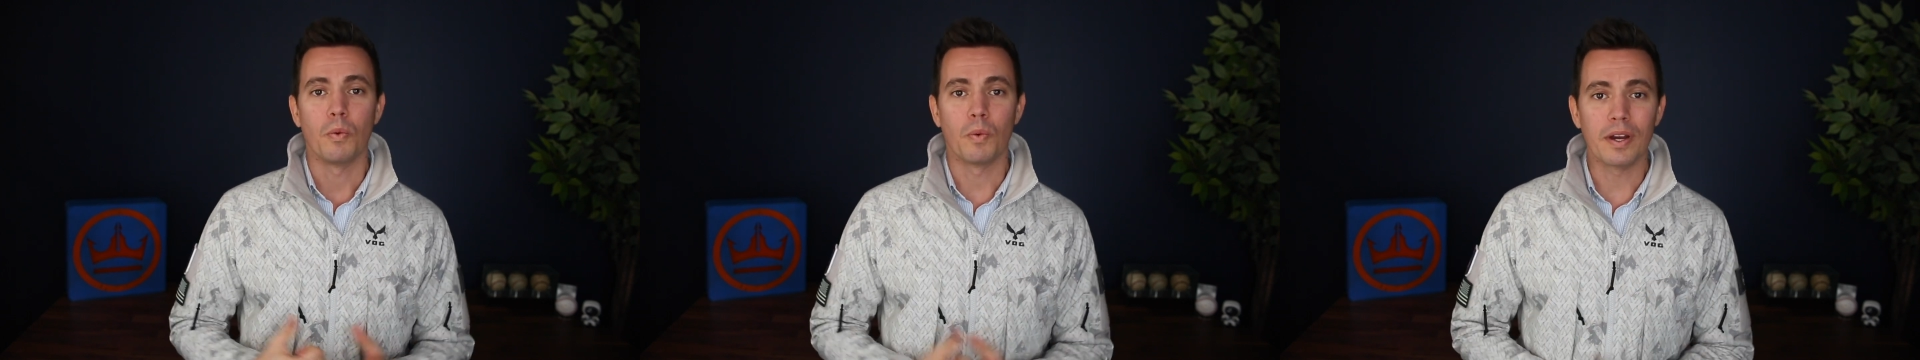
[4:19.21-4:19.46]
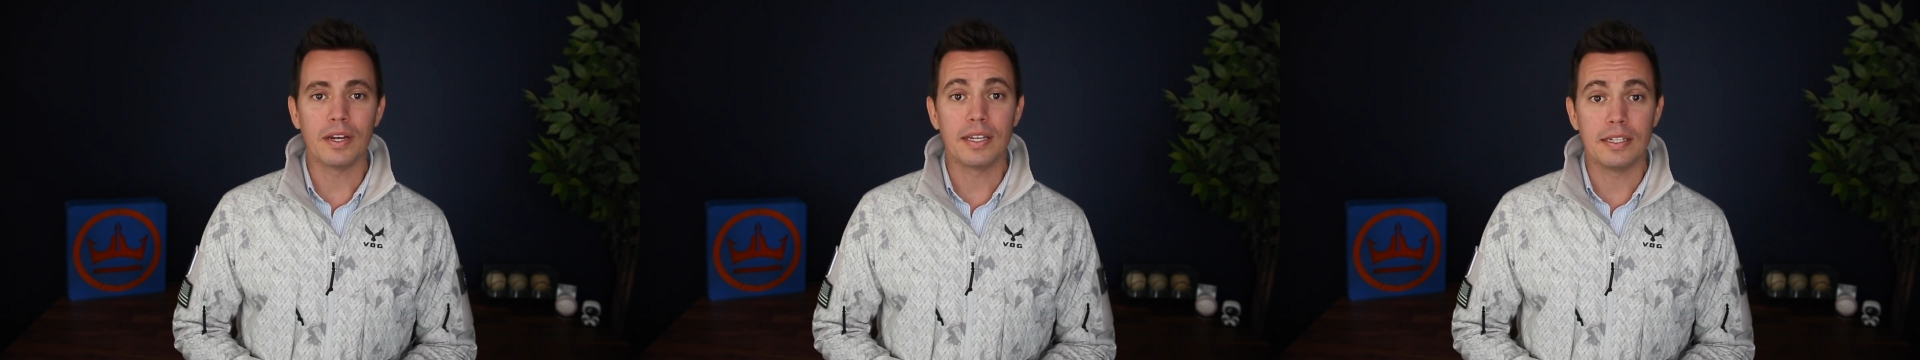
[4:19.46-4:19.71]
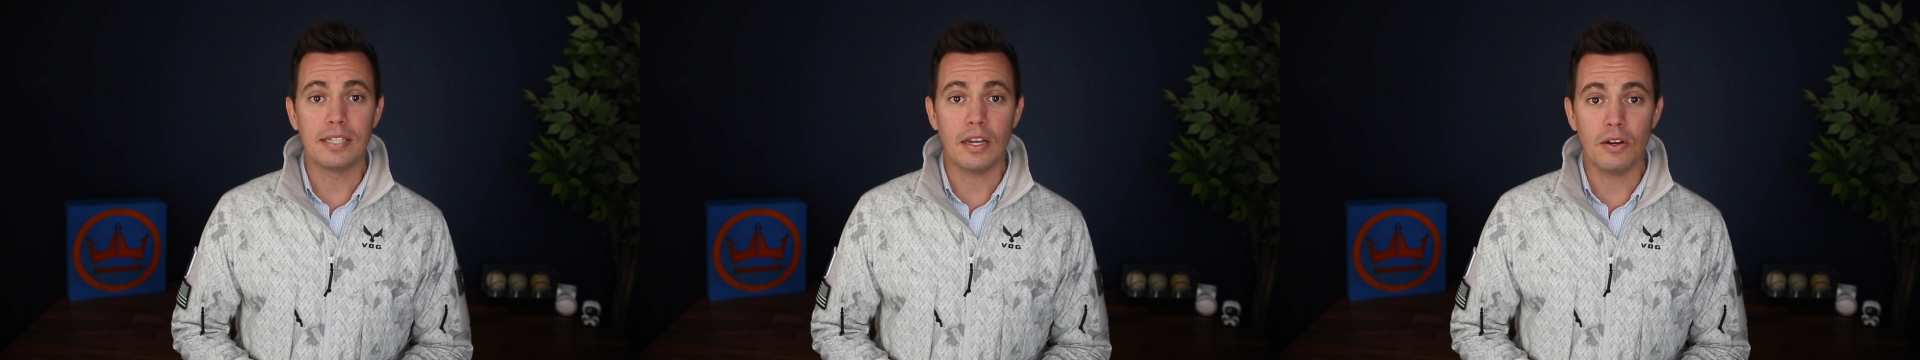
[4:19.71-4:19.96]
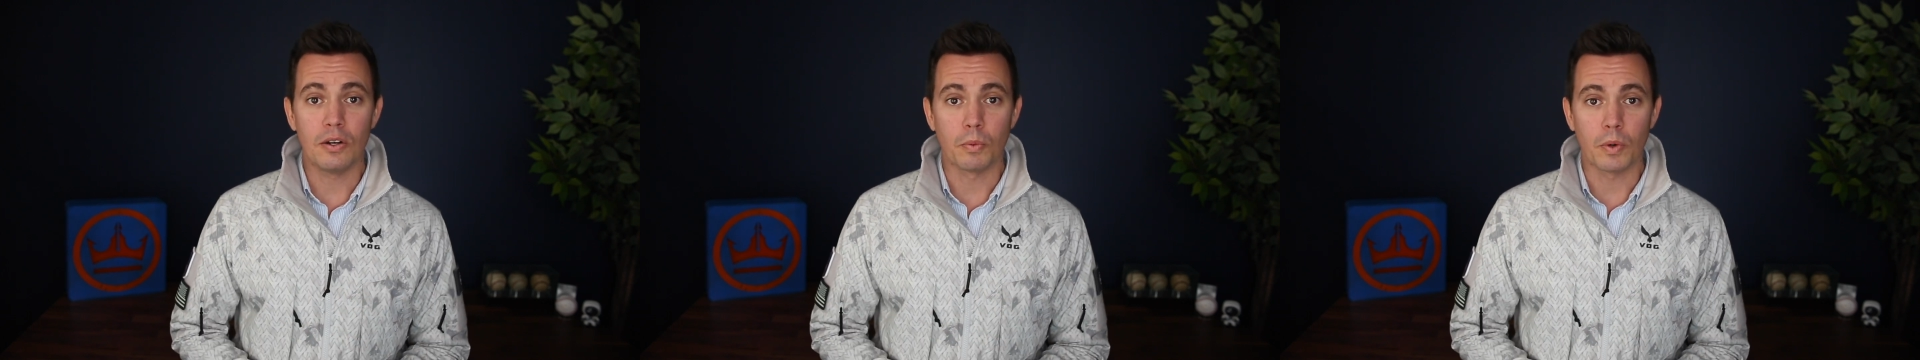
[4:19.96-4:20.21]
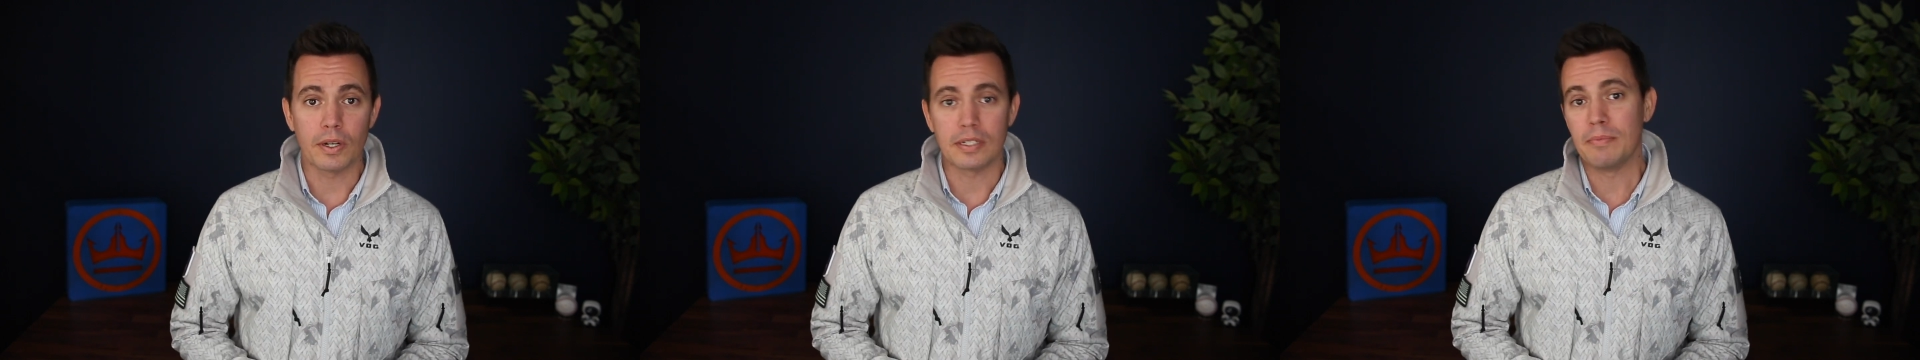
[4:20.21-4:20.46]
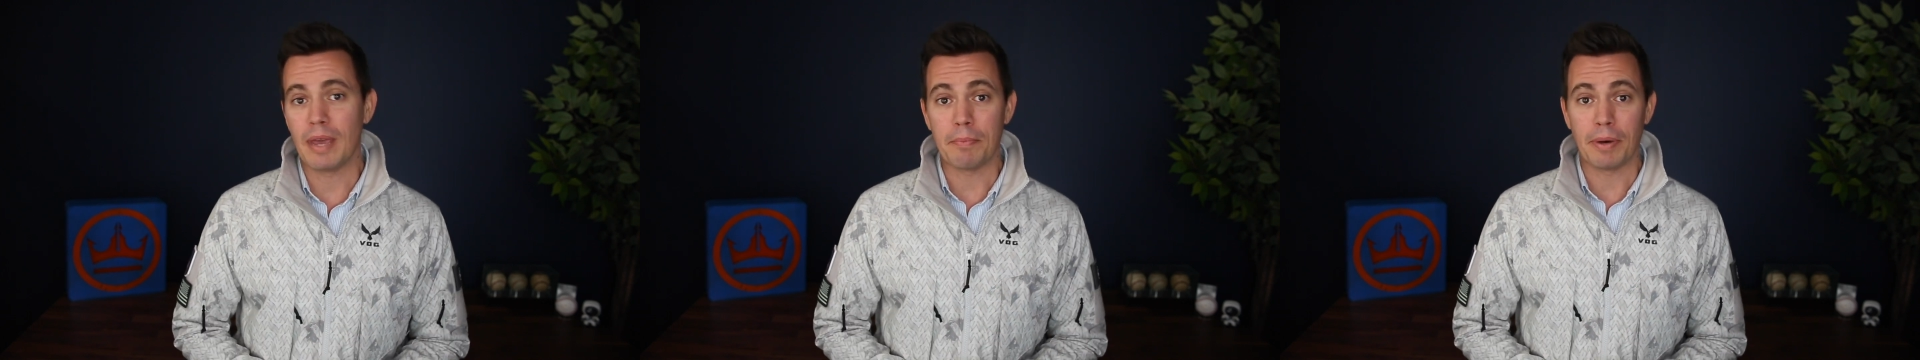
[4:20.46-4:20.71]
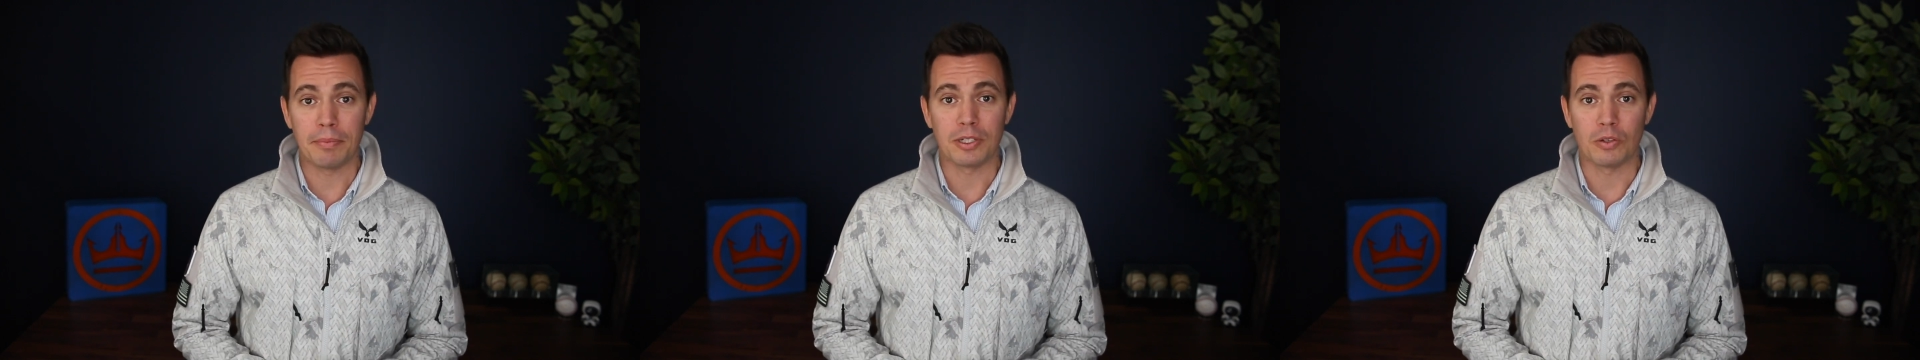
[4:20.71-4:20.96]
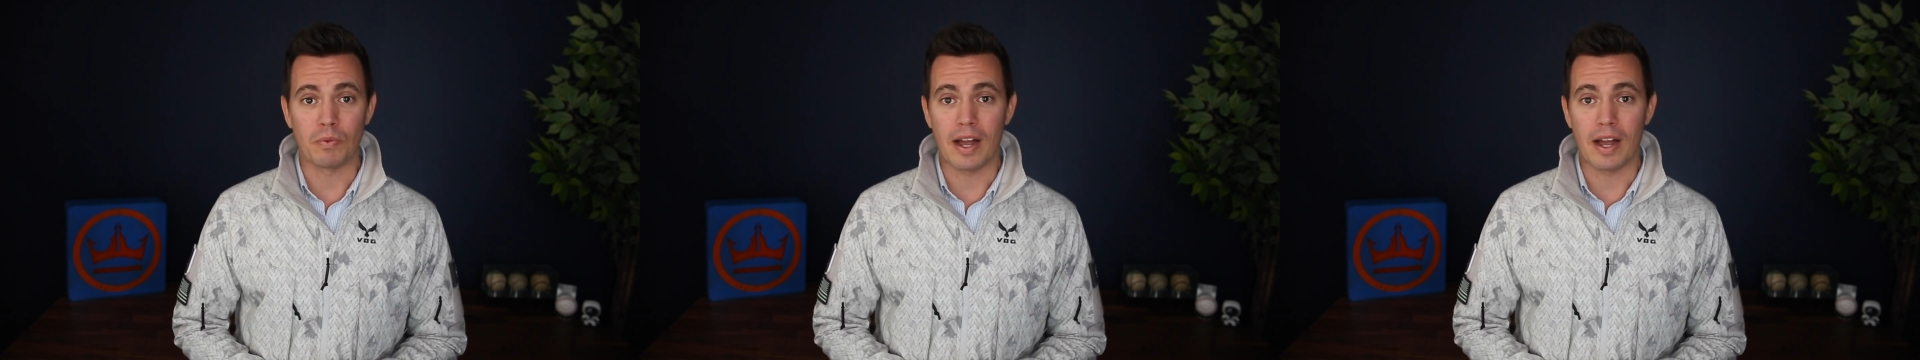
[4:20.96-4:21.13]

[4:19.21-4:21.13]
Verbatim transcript: We're going to continue to work to make Publisher